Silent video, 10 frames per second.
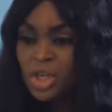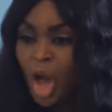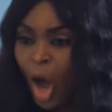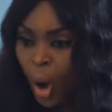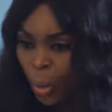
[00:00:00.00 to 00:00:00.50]

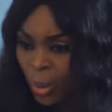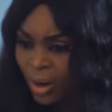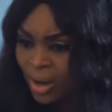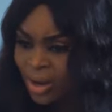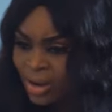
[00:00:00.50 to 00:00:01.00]

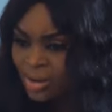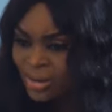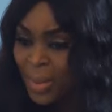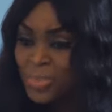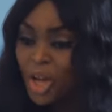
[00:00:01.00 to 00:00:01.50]
No!
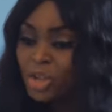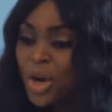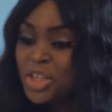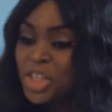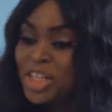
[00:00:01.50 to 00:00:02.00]
I'm not
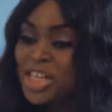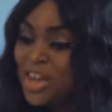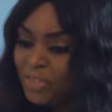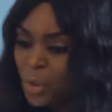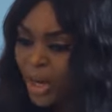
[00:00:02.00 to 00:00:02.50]
going to
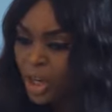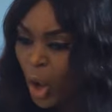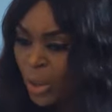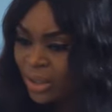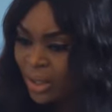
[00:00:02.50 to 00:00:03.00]
leave you
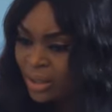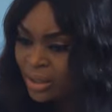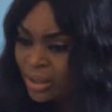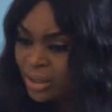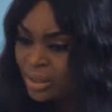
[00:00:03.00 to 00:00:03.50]
alone!
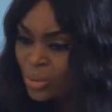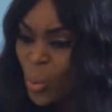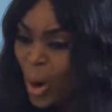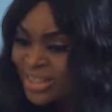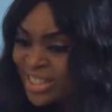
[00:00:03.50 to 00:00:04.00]

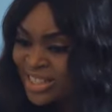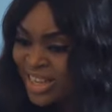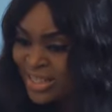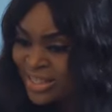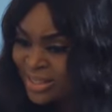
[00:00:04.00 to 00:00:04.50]
What is
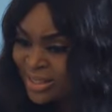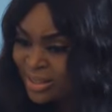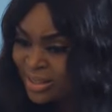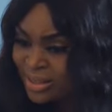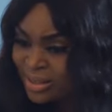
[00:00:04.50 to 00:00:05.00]
this?
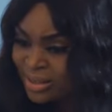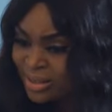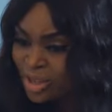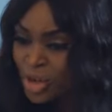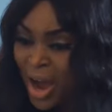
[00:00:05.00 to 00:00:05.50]

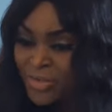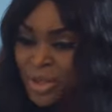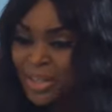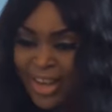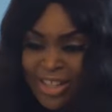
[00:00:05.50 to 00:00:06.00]
You have
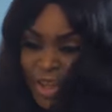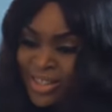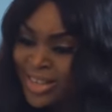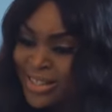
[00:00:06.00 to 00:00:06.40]
to get your